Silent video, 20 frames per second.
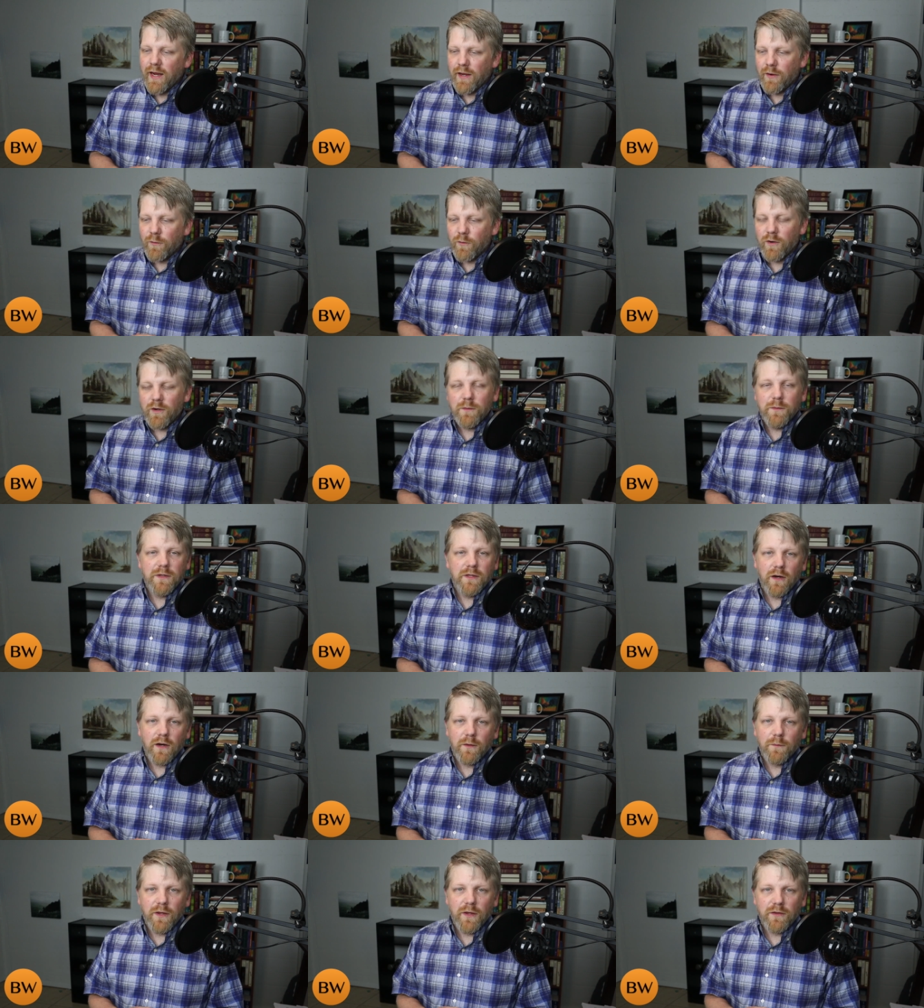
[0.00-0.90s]
And we're going to be
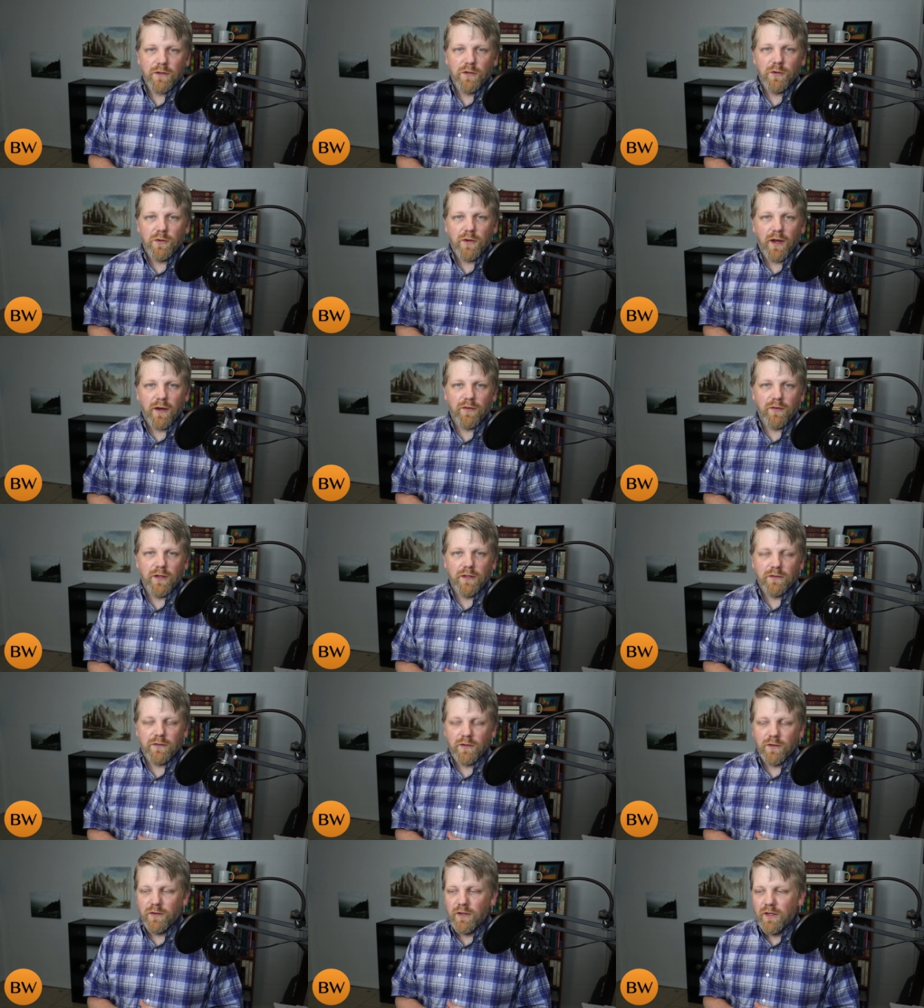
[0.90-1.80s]
talking about the new covenant.
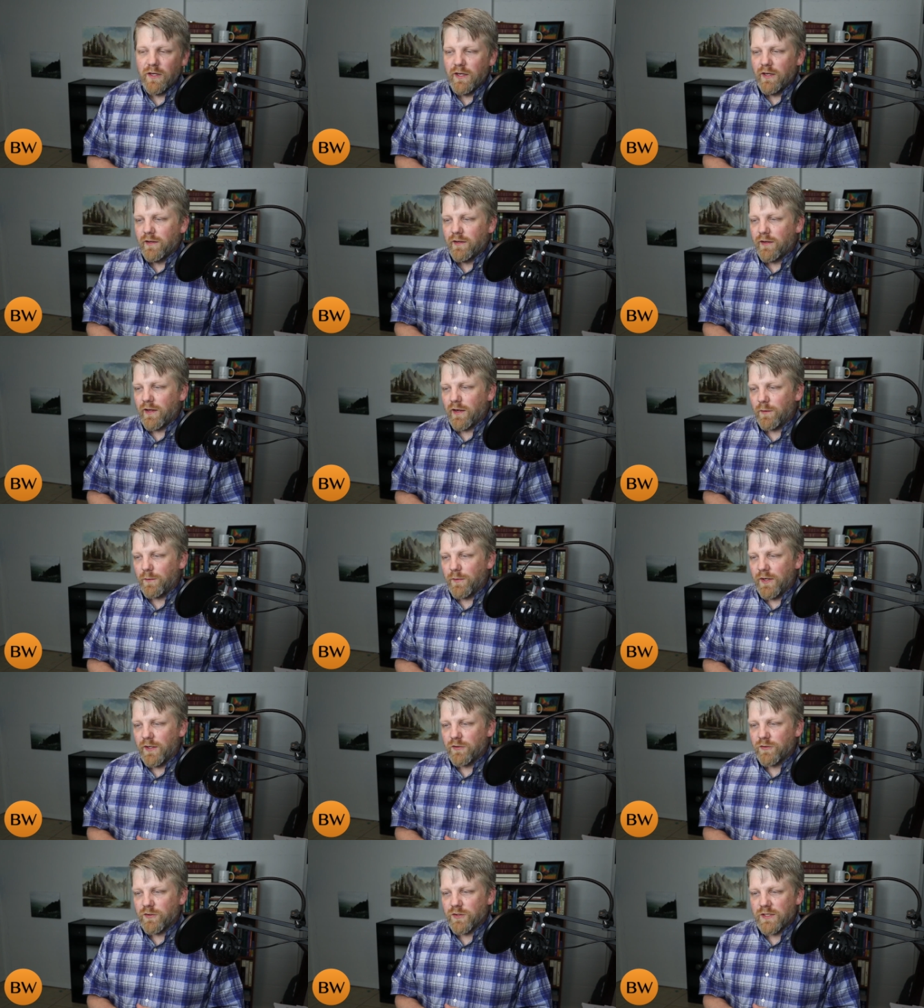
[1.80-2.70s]
So that'll
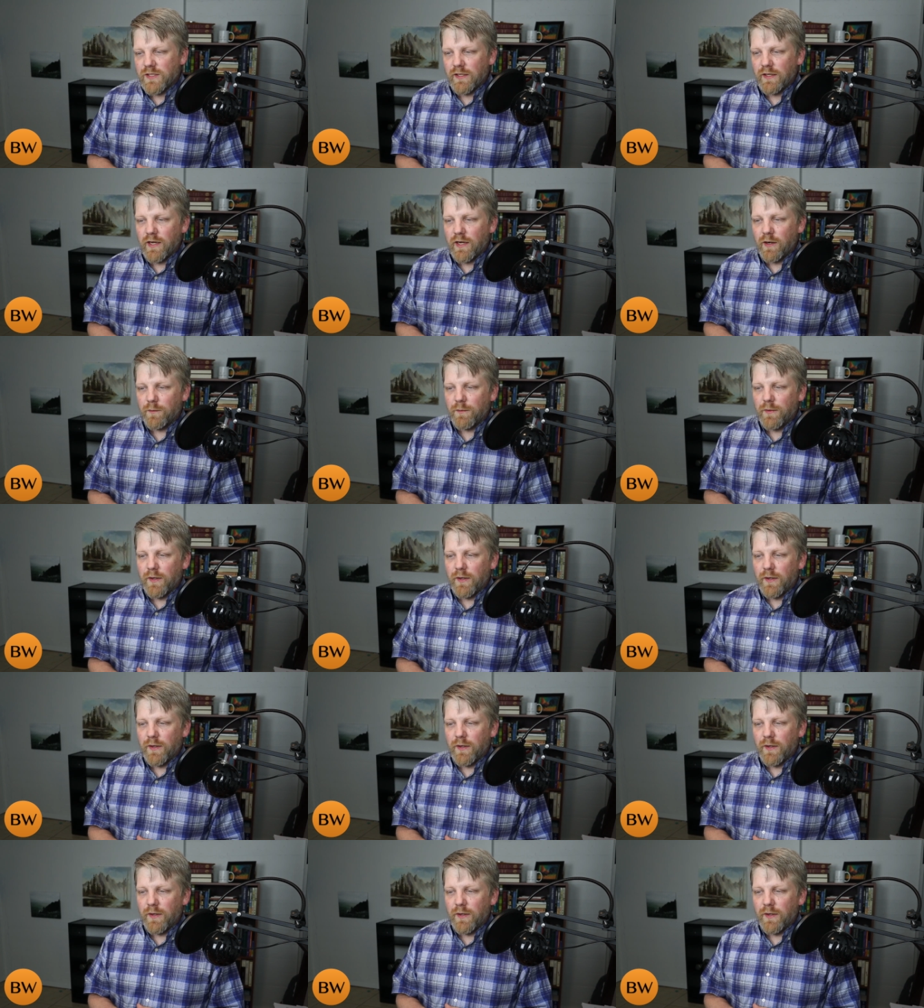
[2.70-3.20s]
be interesting there.